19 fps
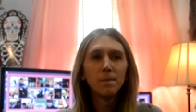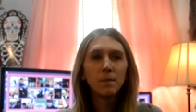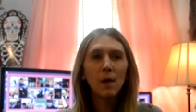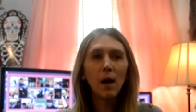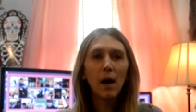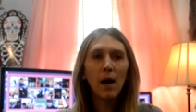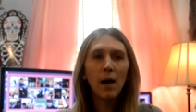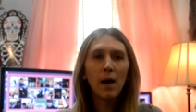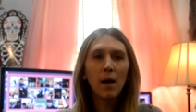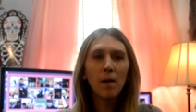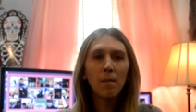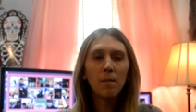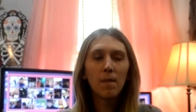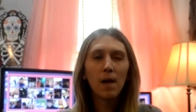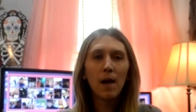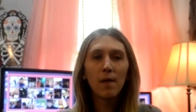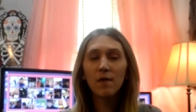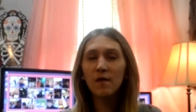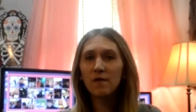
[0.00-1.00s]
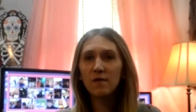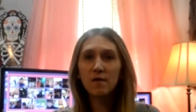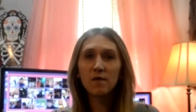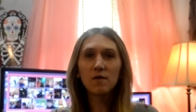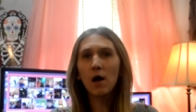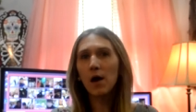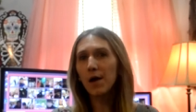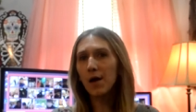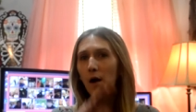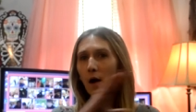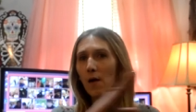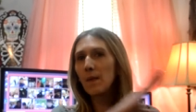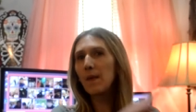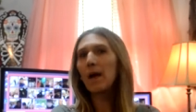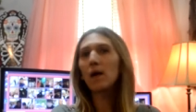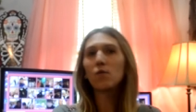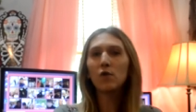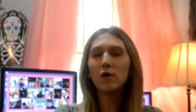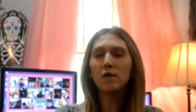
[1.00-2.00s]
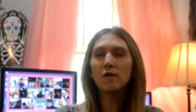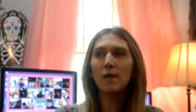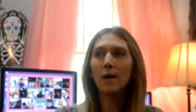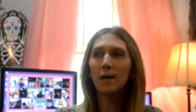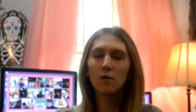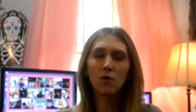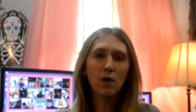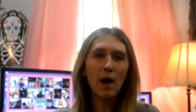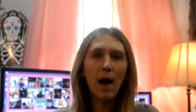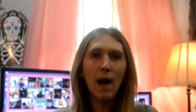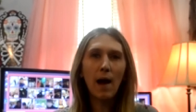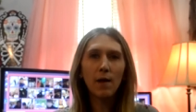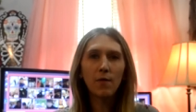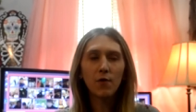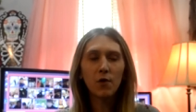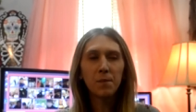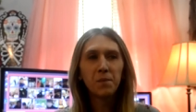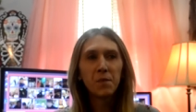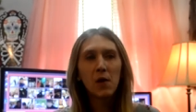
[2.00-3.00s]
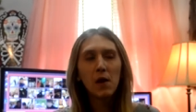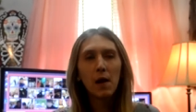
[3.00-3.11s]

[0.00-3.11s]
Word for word: um, and this is not on that retailer either,